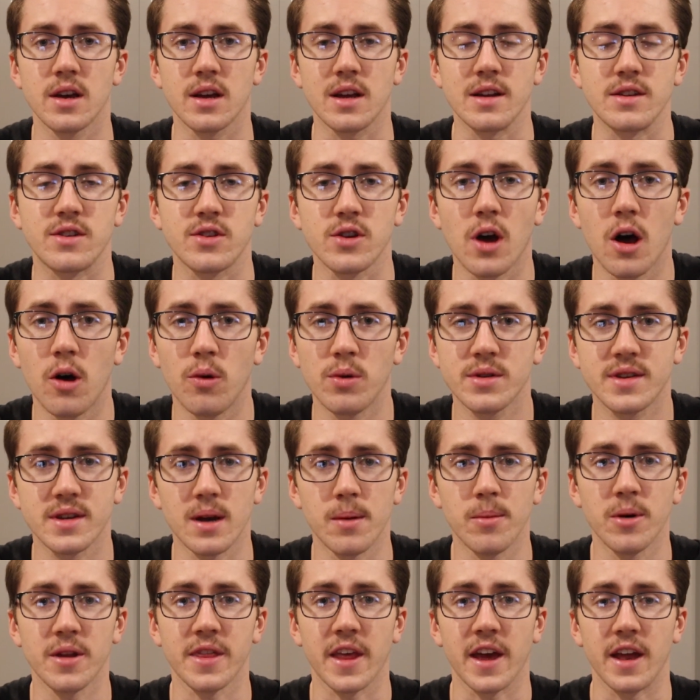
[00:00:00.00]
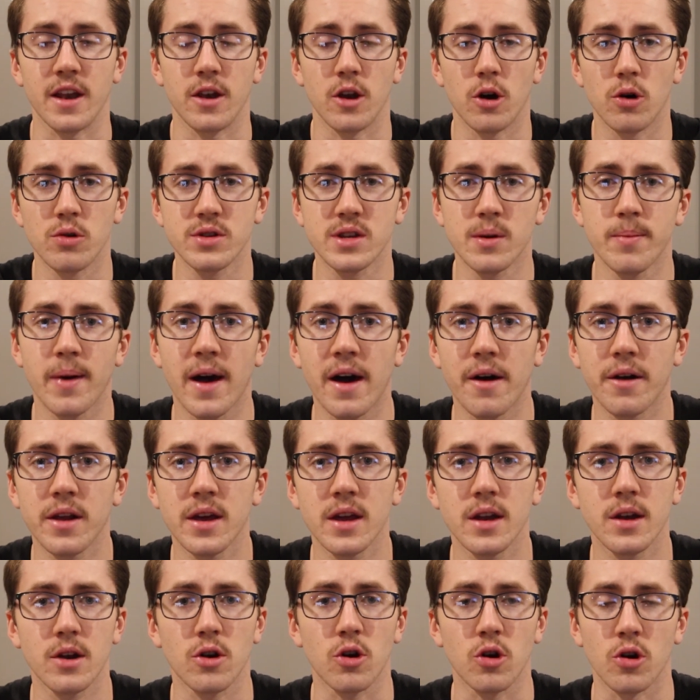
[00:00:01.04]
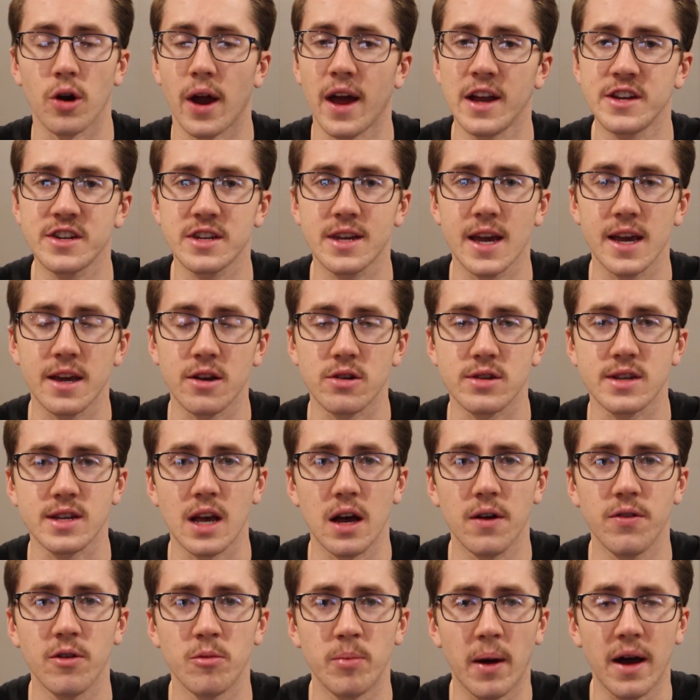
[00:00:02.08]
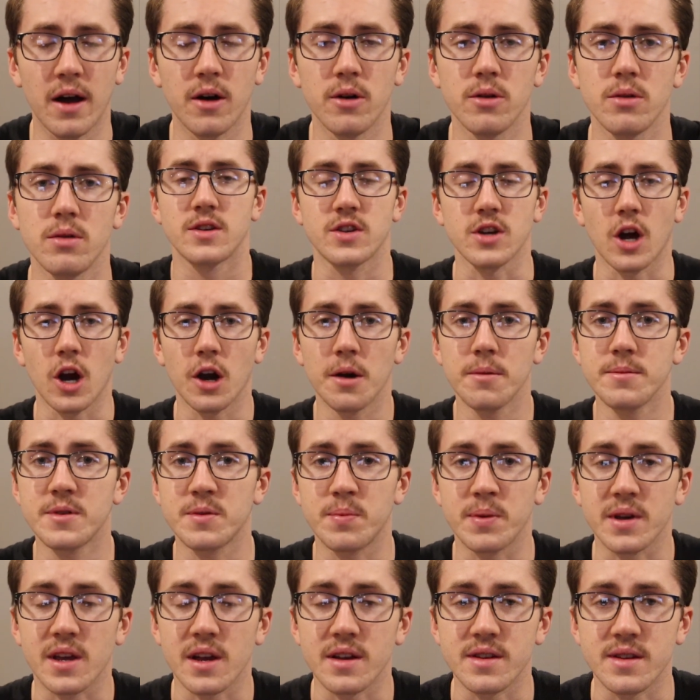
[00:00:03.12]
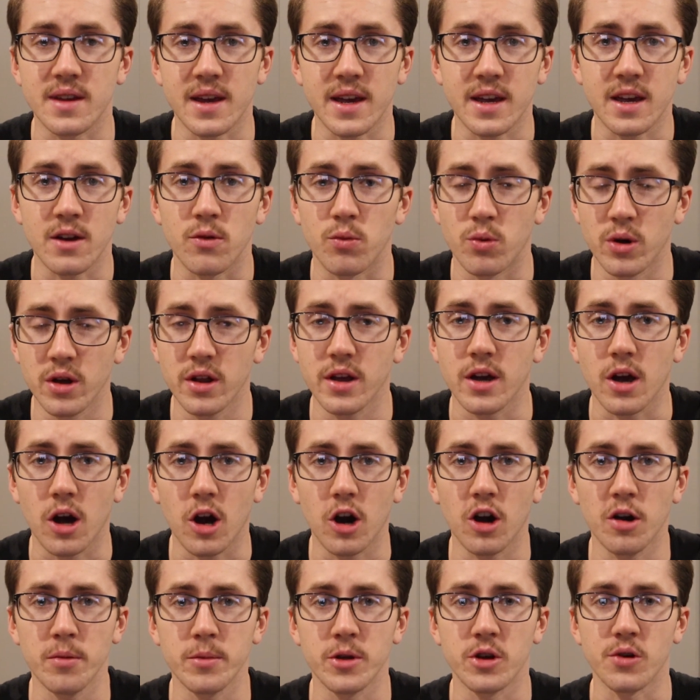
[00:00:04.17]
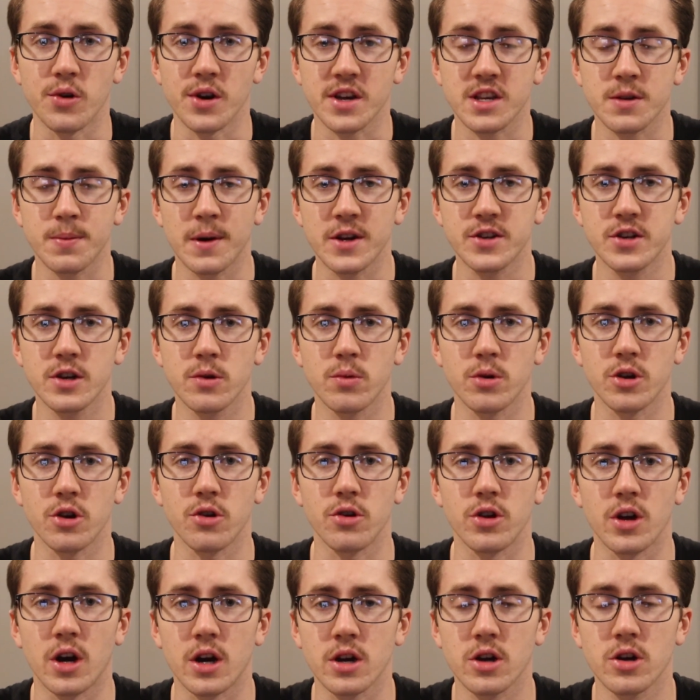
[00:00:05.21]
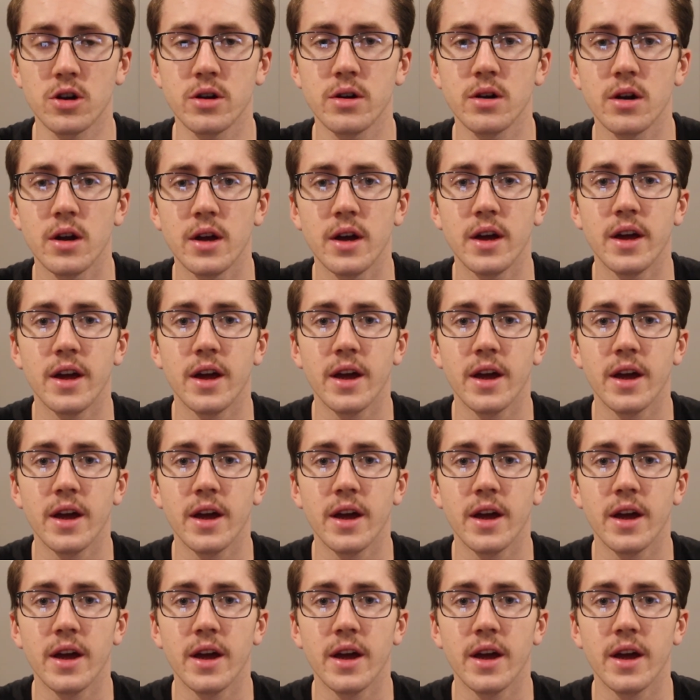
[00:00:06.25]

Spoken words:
Consult with someone that knows about it, or educate yourself about SARMs, because it can really harm you, especially when you're younger.